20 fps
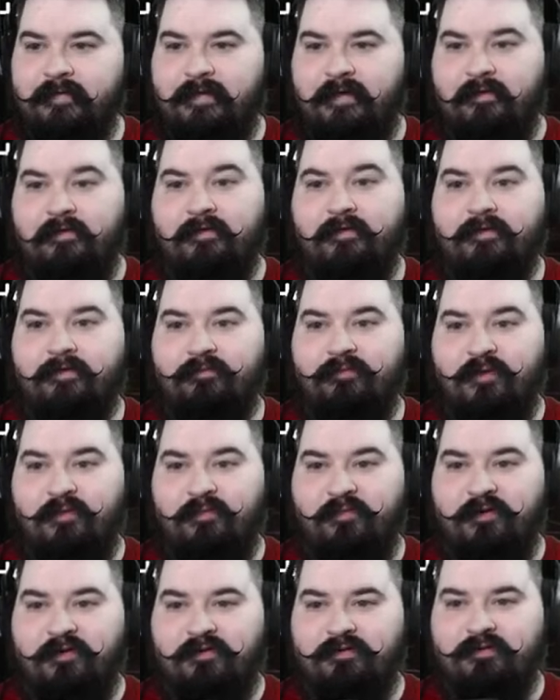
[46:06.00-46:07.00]
Healer,
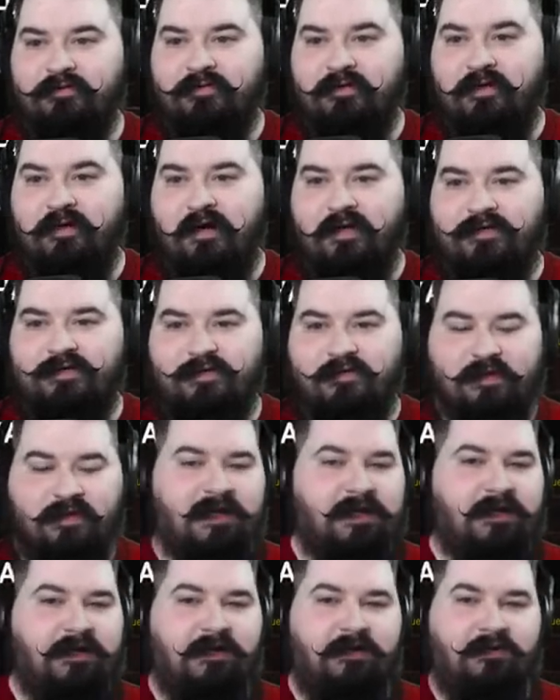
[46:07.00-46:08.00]
PPO. Alright, so we got
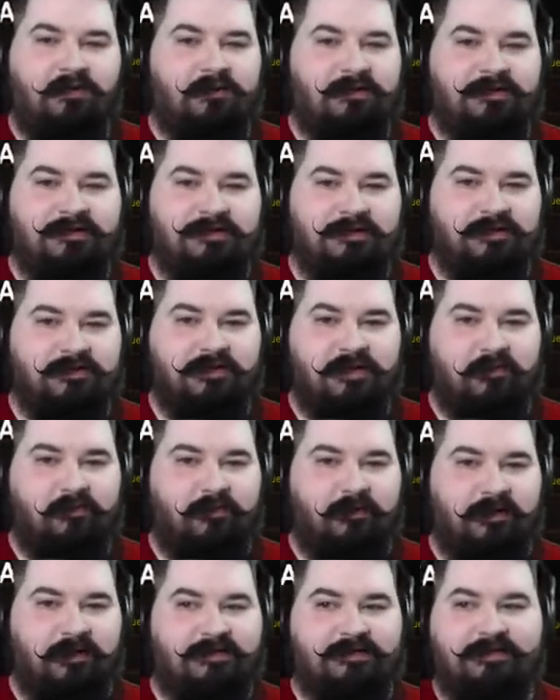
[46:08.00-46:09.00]
a healer, we just need to
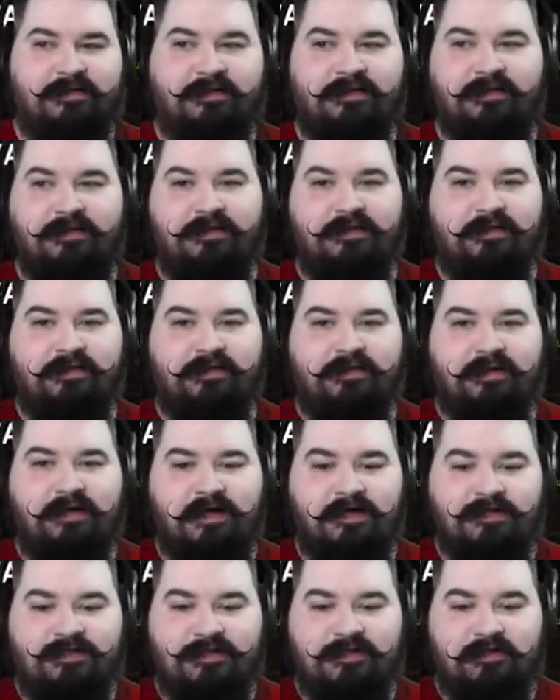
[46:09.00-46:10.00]
DPS.
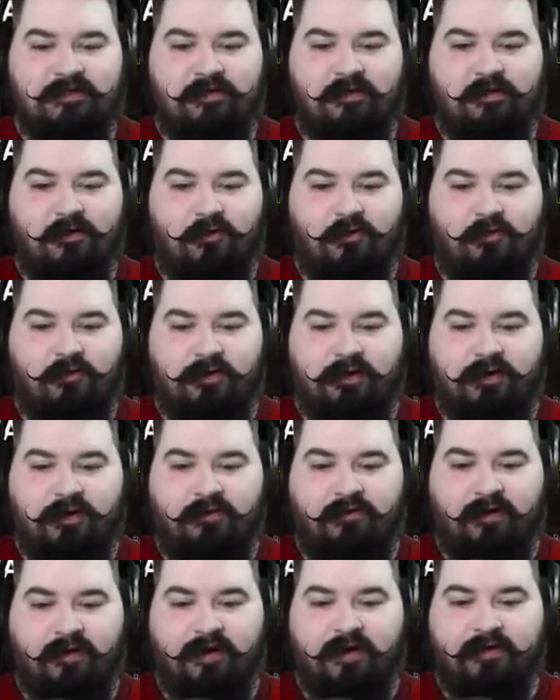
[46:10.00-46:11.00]
That's literally all we need
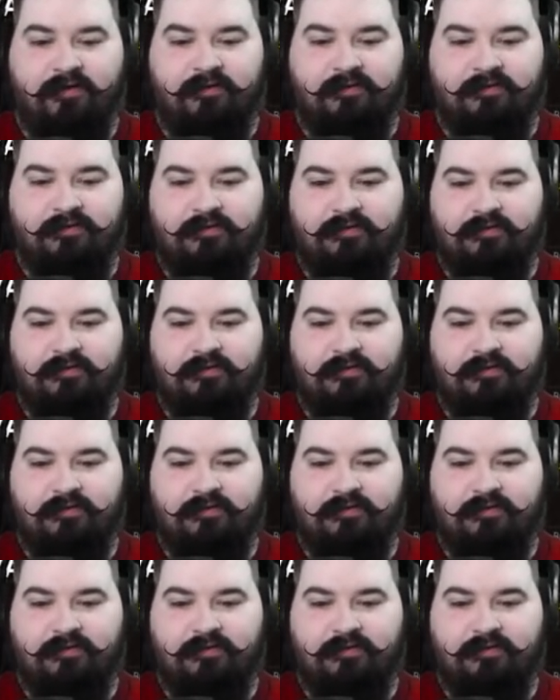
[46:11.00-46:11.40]
right now.